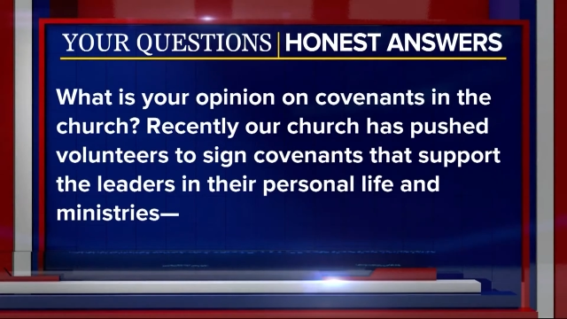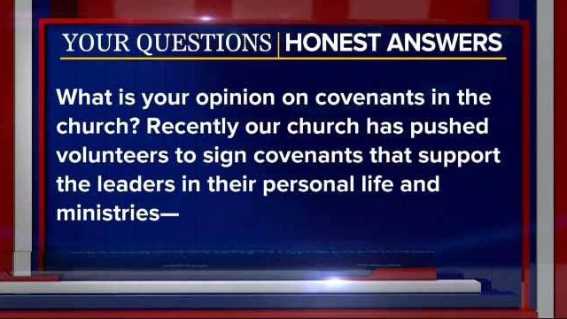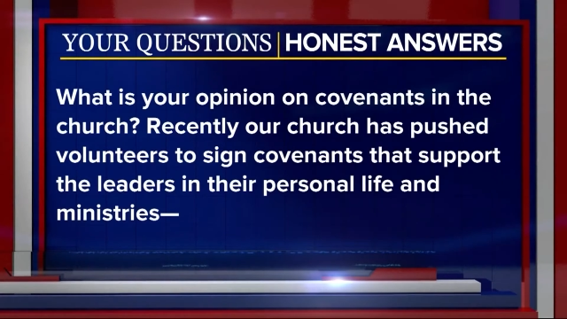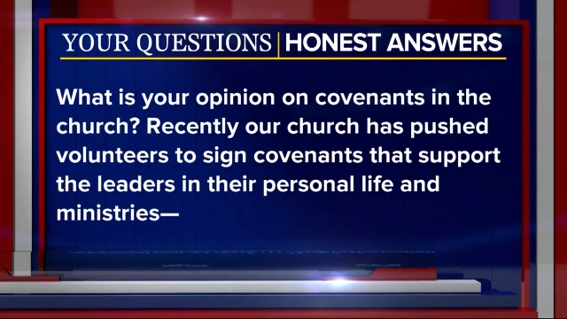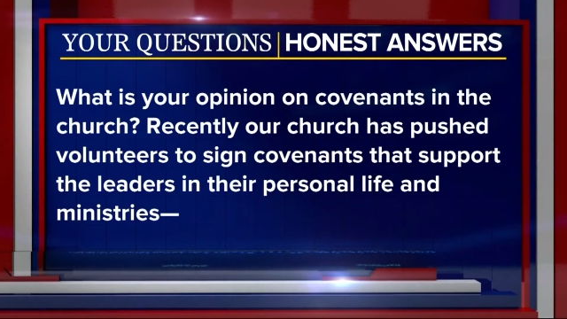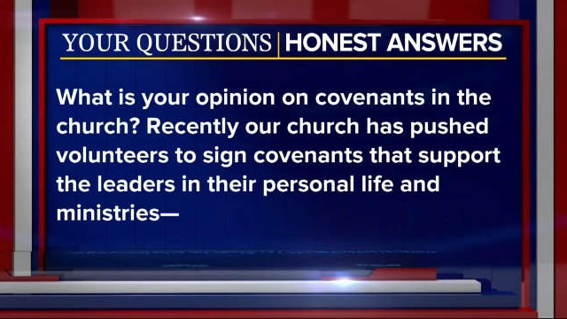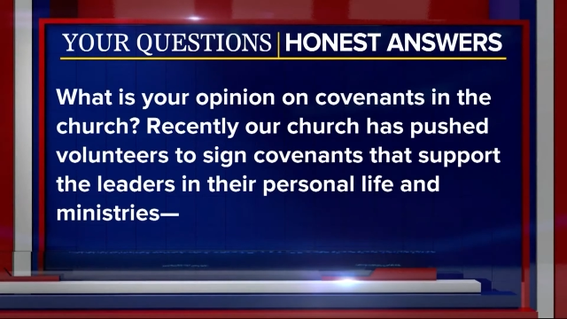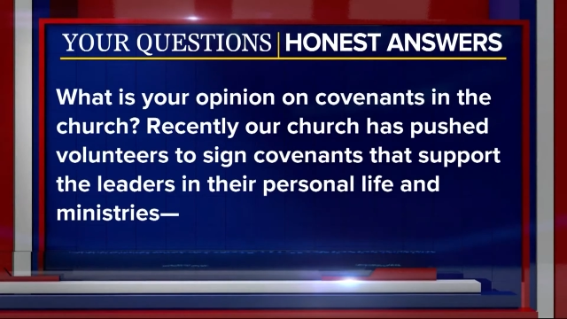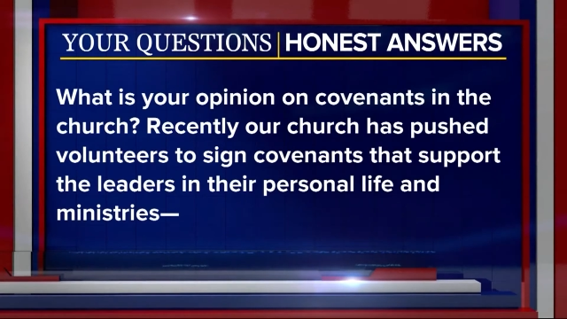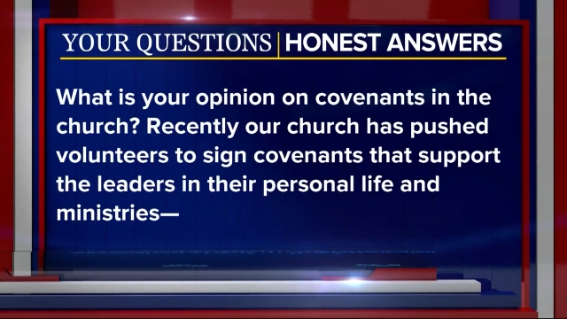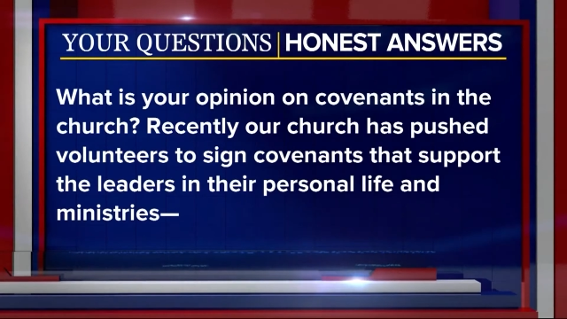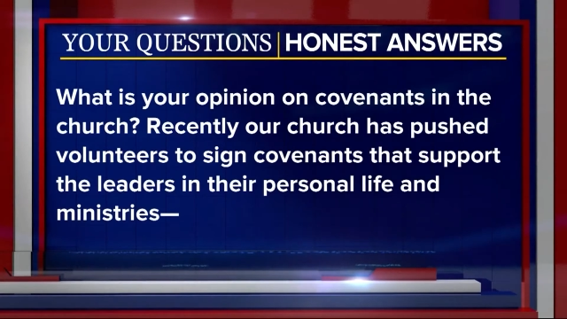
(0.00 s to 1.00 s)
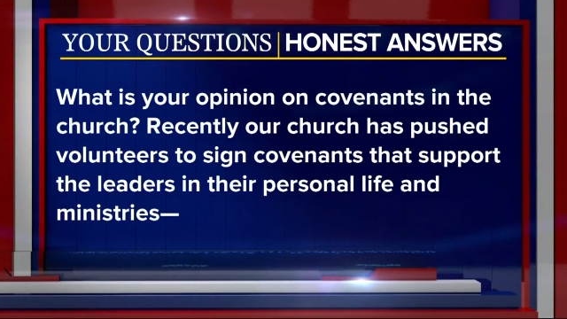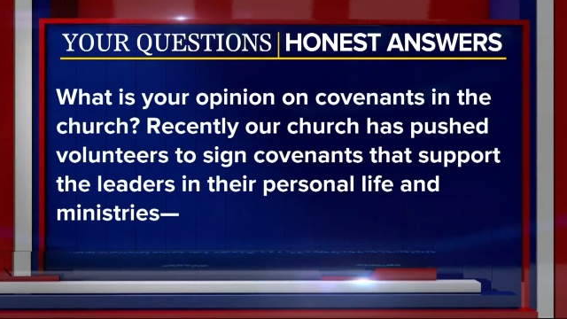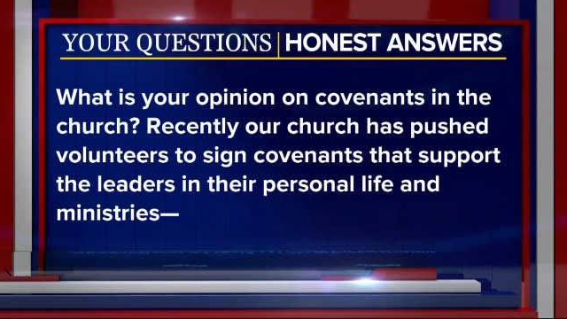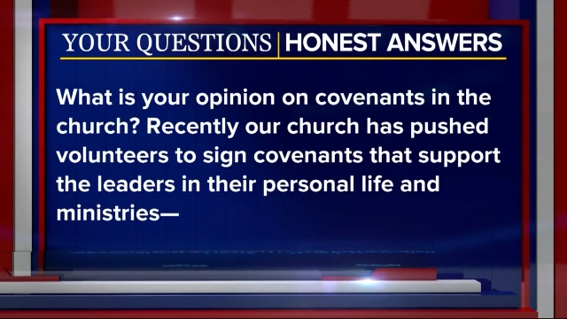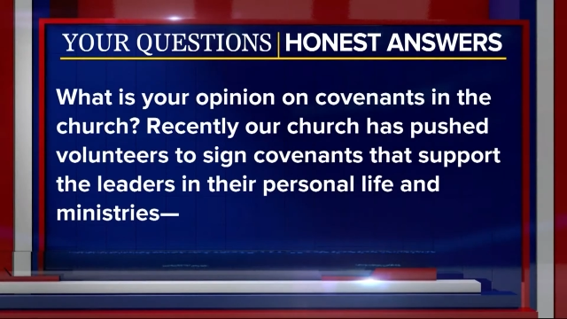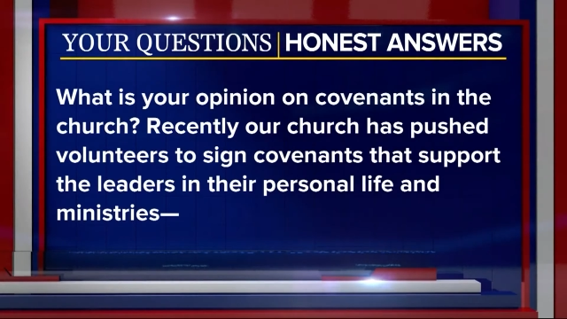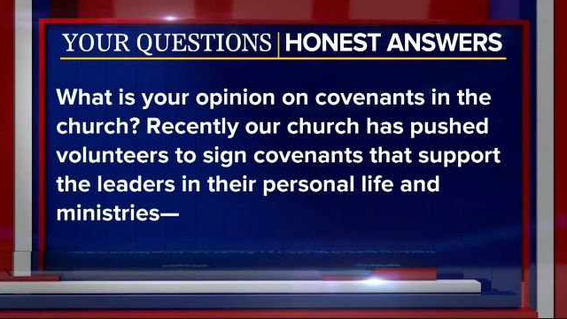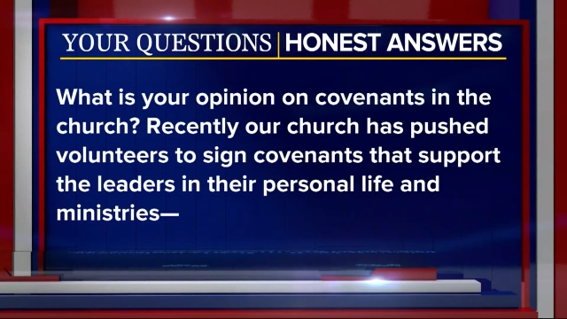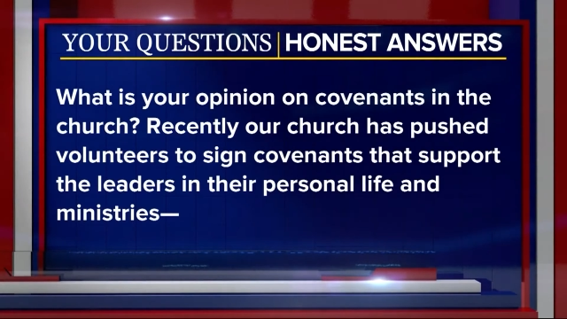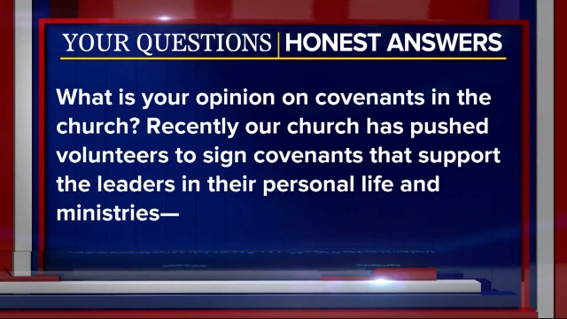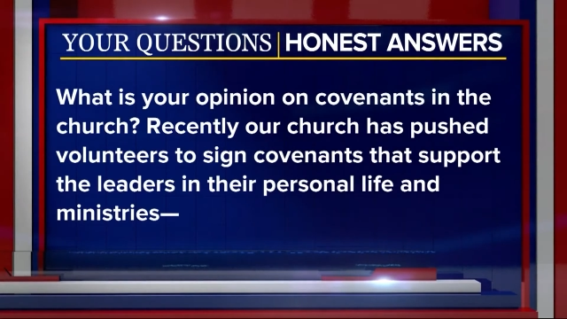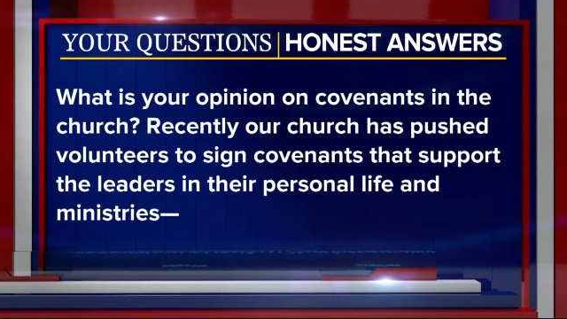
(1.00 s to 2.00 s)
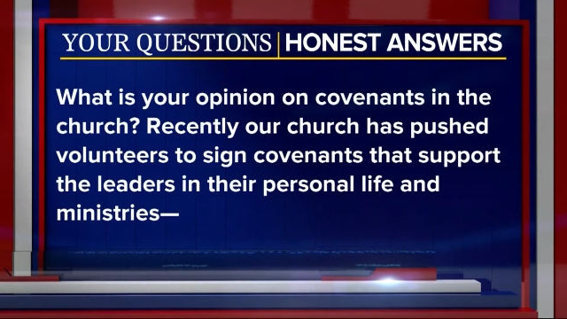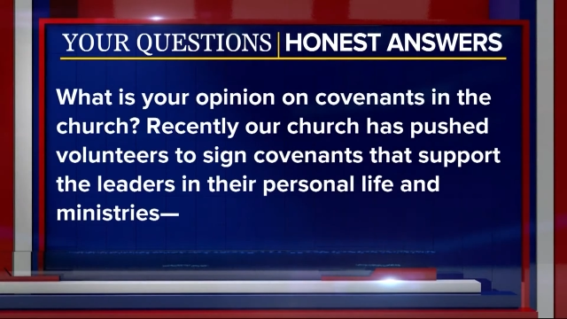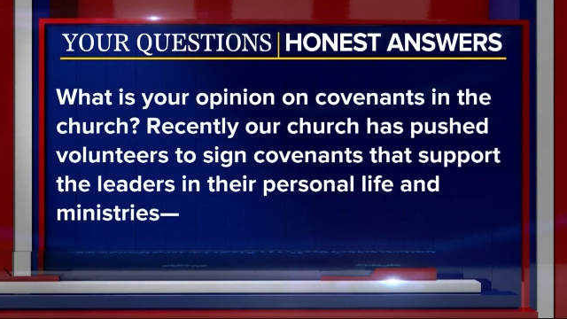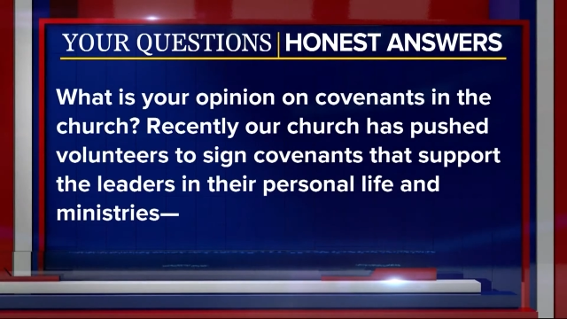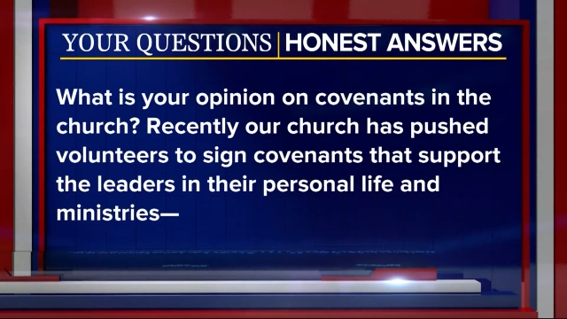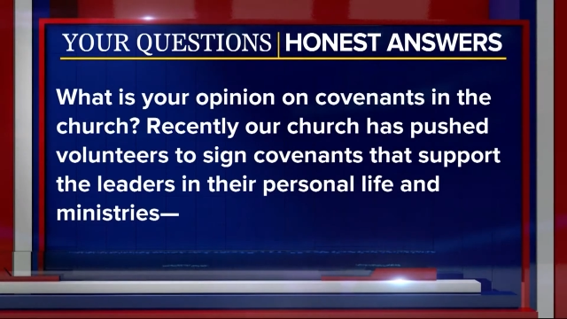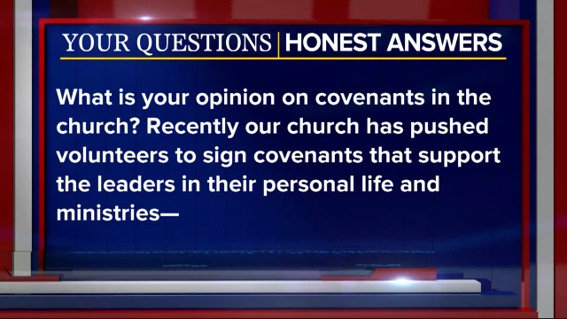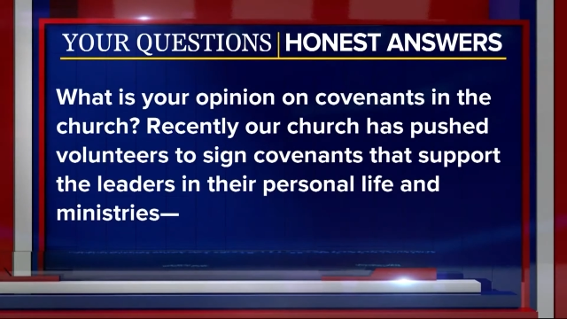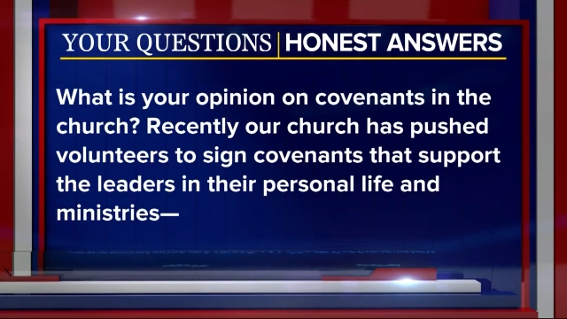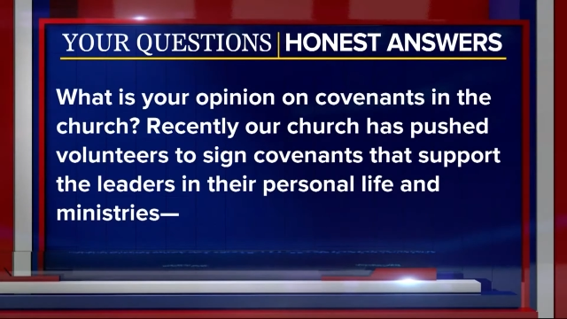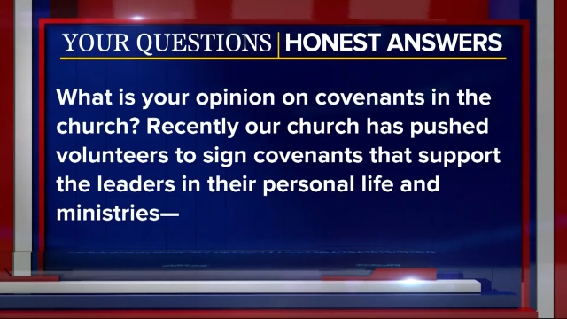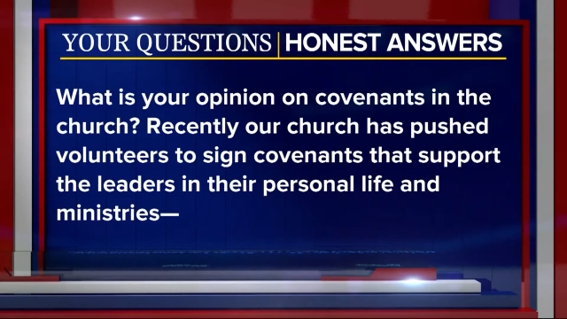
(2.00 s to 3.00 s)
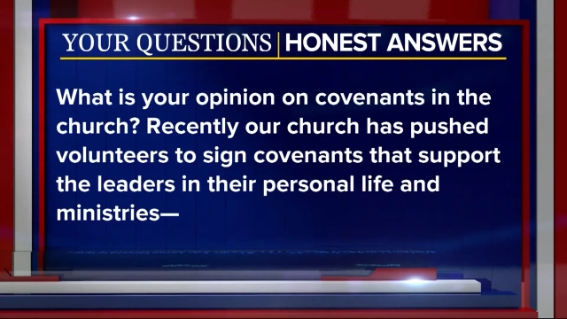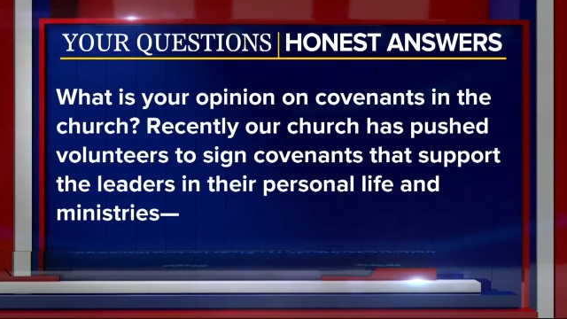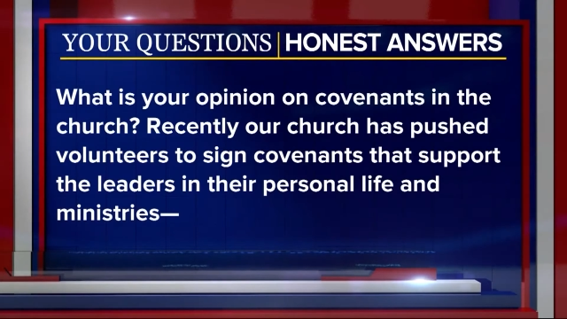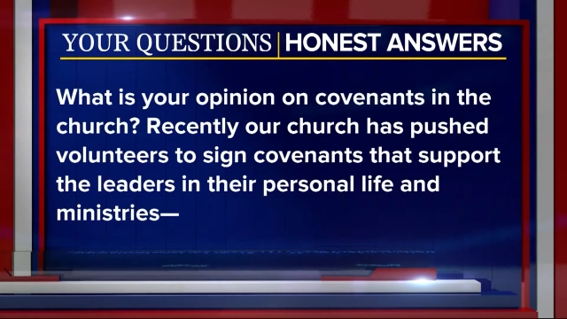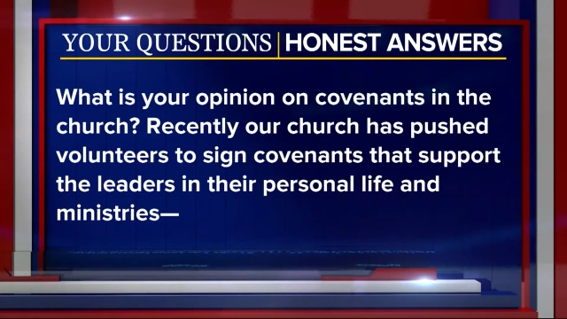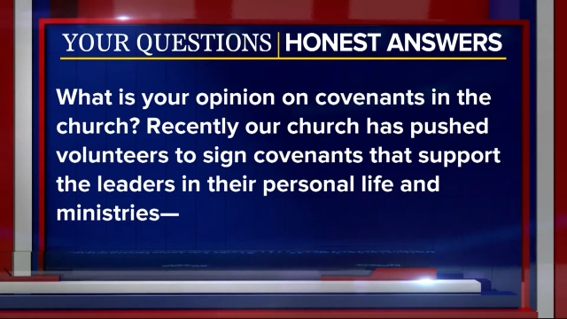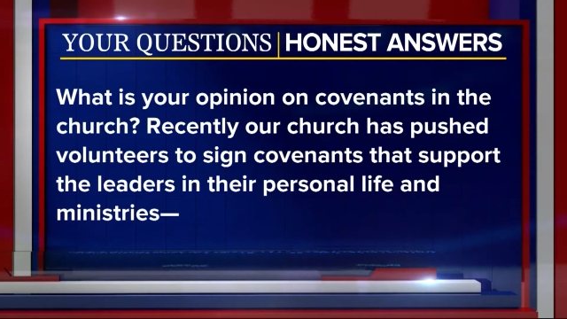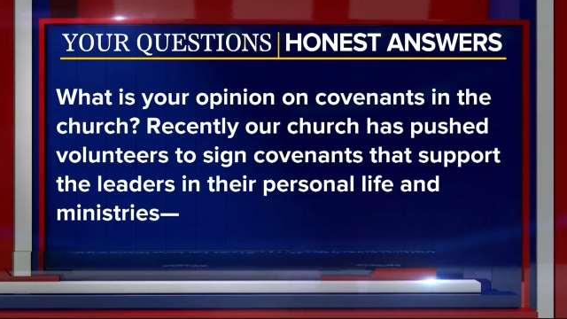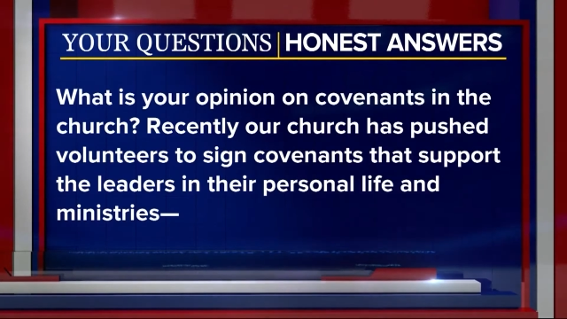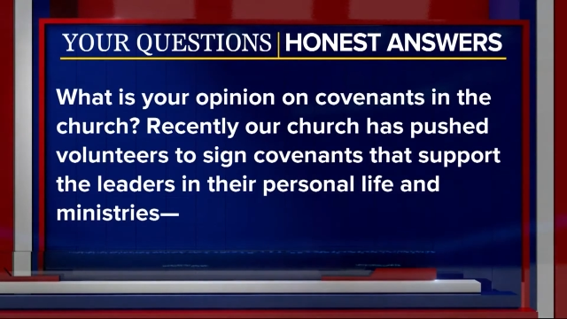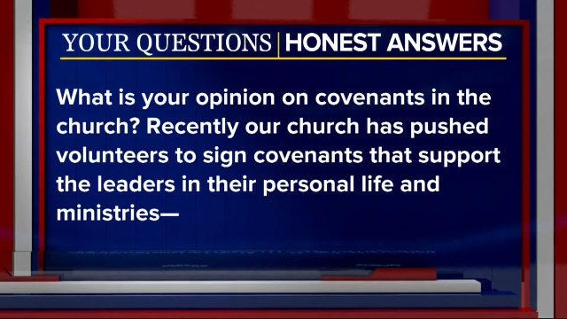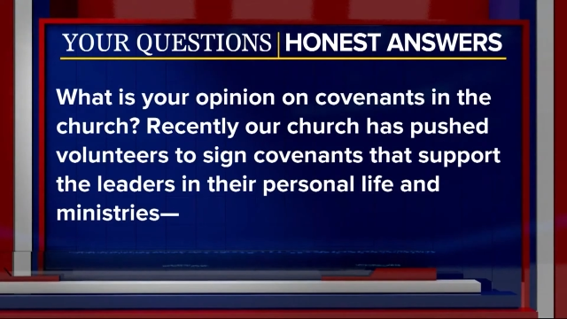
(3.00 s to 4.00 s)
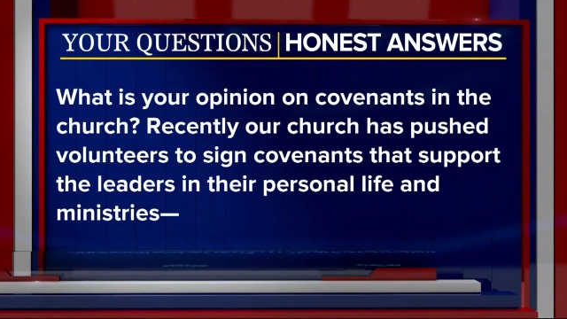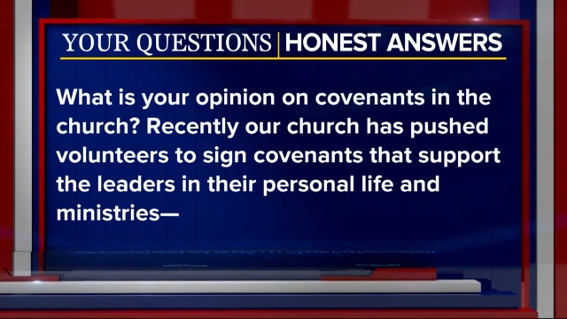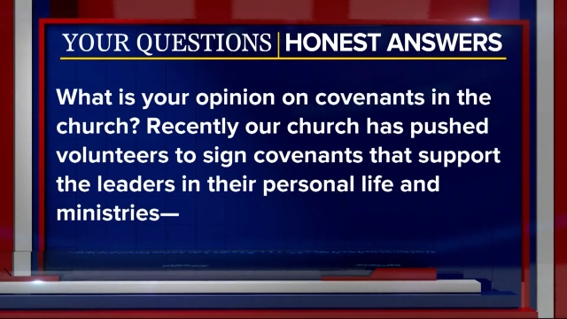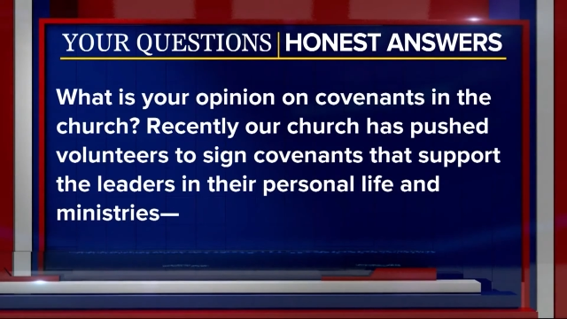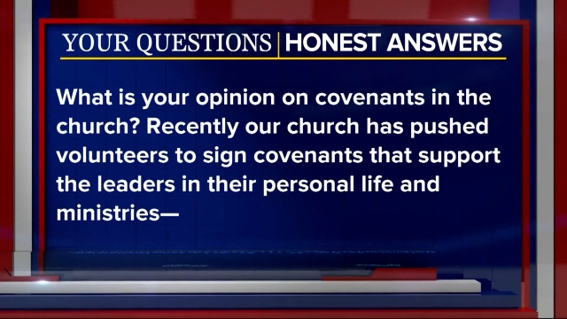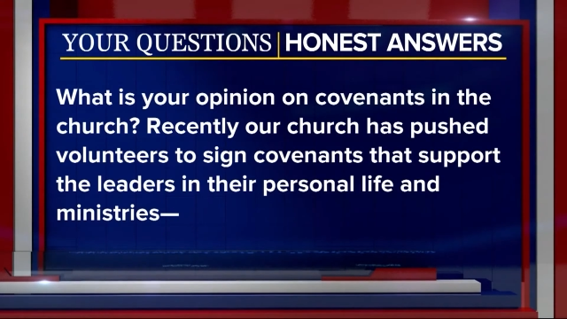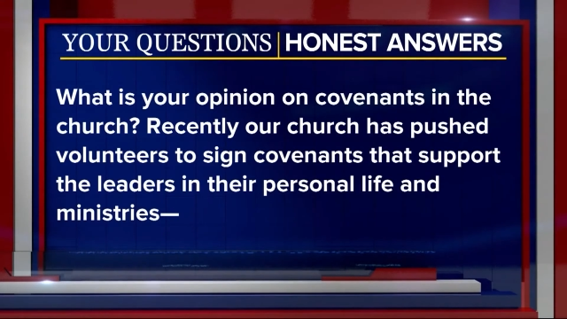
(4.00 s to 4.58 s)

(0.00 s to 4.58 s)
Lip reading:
[unreadable: no face in view]